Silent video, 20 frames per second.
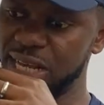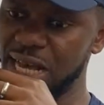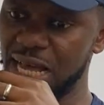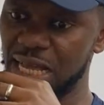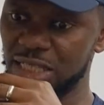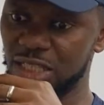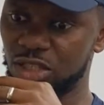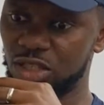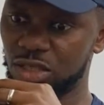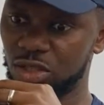
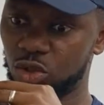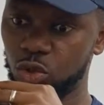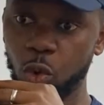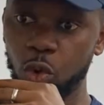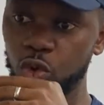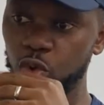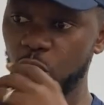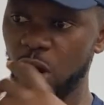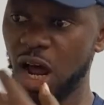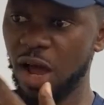as though
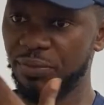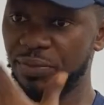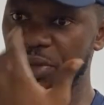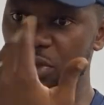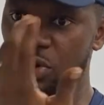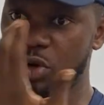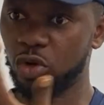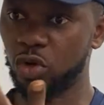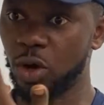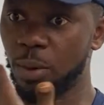you're having
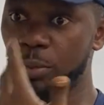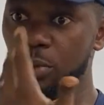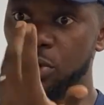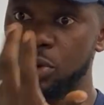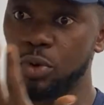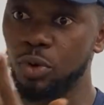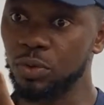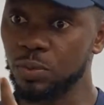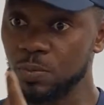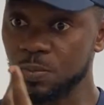your
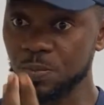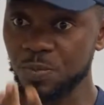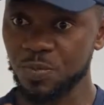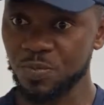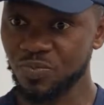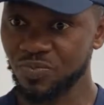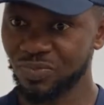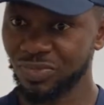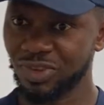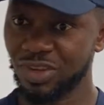normal
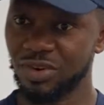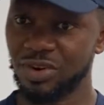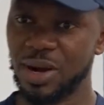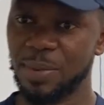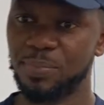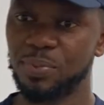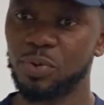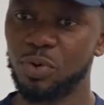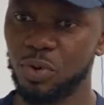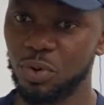
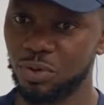rapport,